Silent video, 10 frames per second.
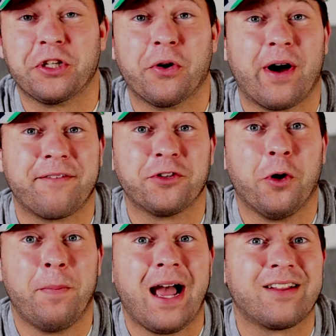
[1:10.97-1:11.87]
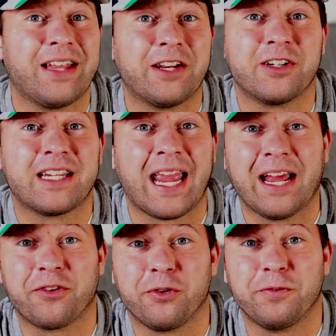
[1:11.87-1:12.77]
You don't have to go back later and
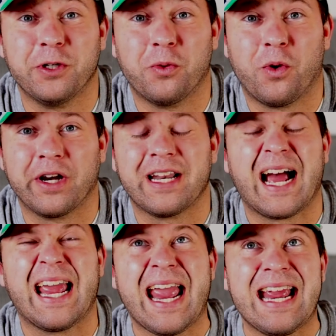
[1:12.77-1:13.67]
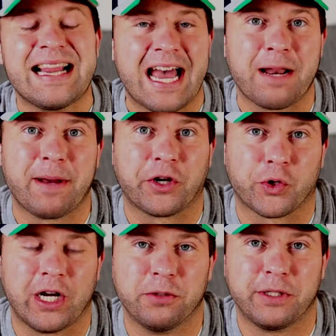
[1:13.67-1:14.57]
cancel if you don't want it. I hate that about
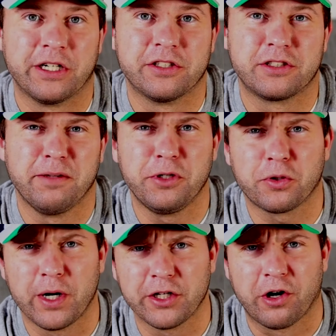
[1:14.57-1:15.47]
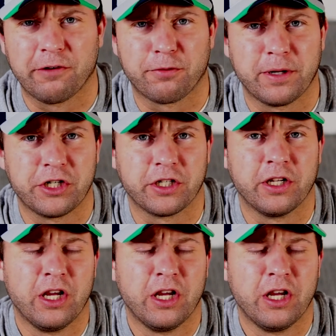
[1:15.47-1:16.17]
trial periods. Give me your credit card information.